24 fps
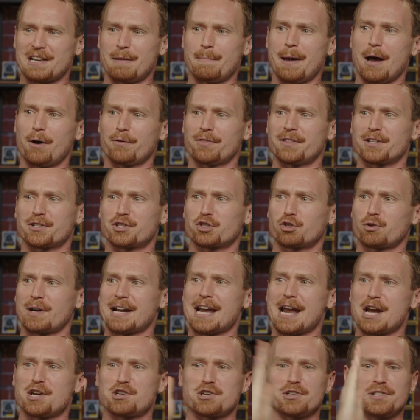about the
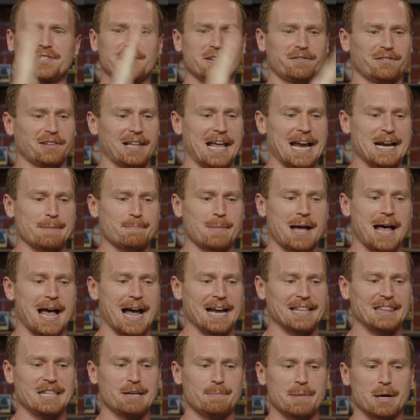striations of light
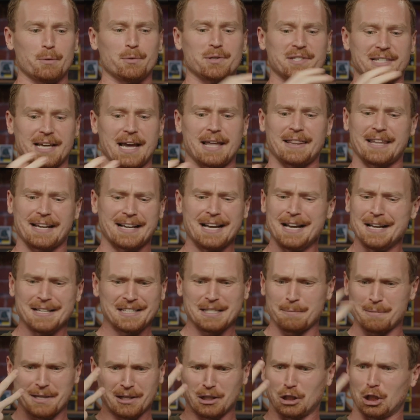behind them. It was and like
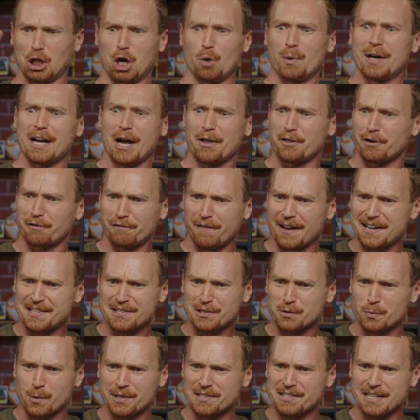some of the glowing on their
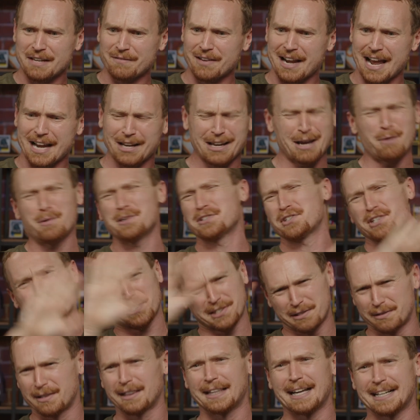faces wasn't even. Act- it was
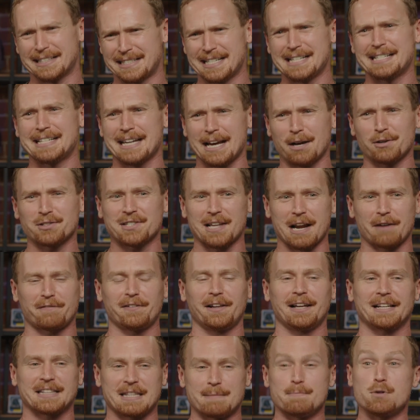just like details that I feel
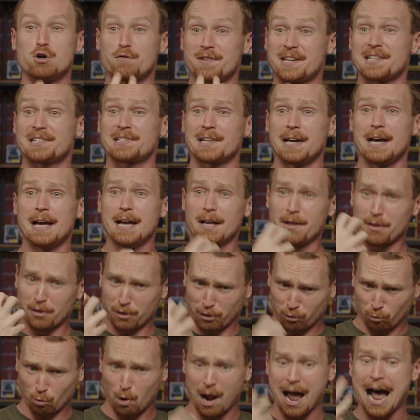like the movies
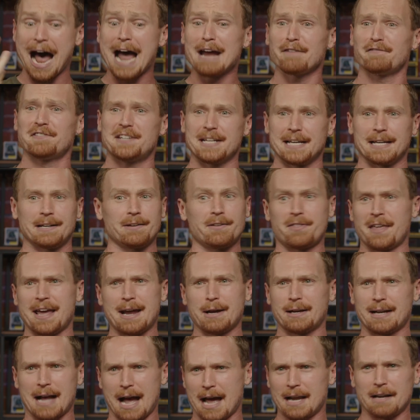thrived in, they
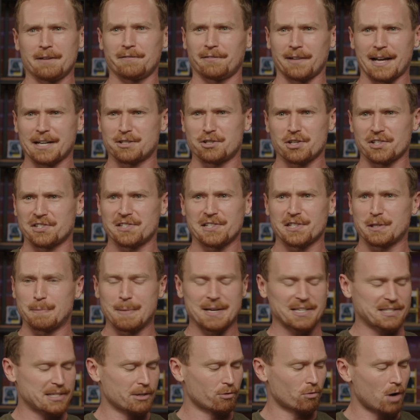kind of like just
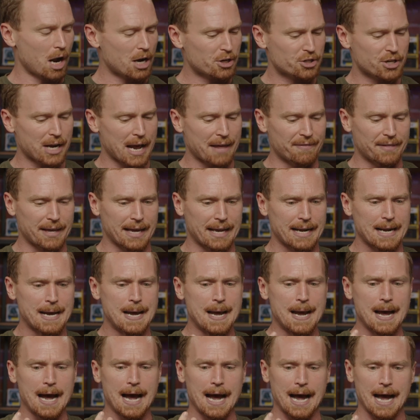dismissed and rushed, and then
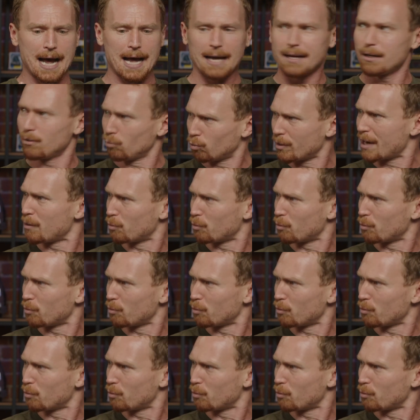uh, it